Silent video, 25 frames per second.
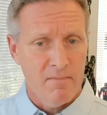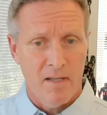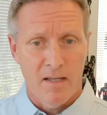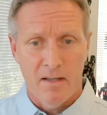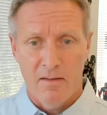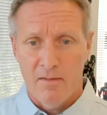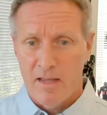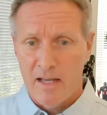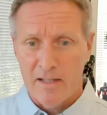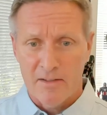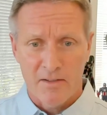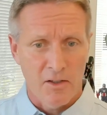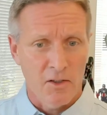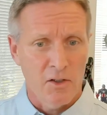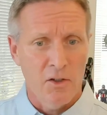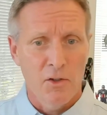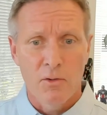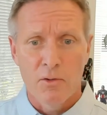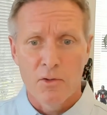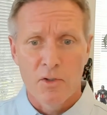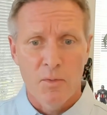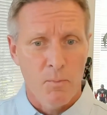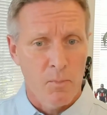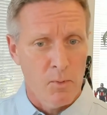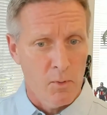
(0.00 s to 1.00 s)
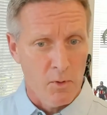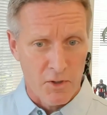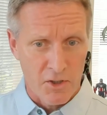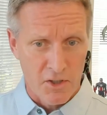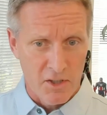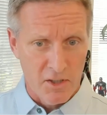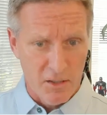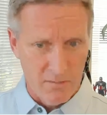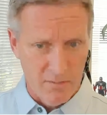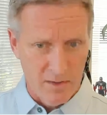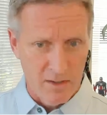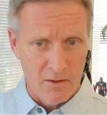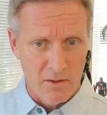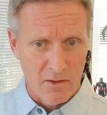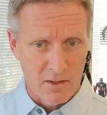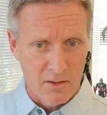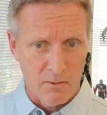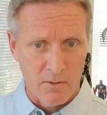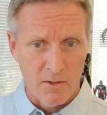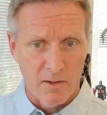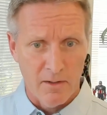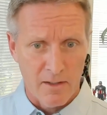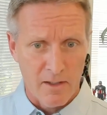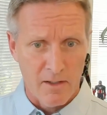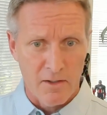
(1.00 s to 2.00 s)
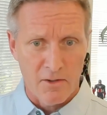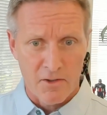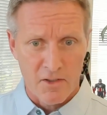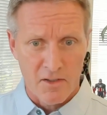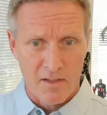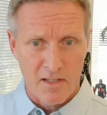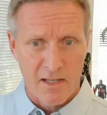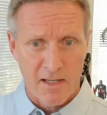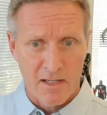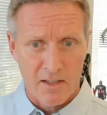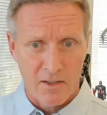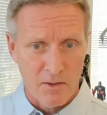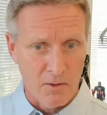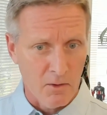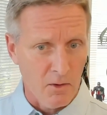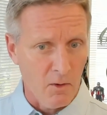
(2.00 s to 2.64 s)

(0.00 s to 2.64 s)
That, that's a huge portion of it. You can really understand,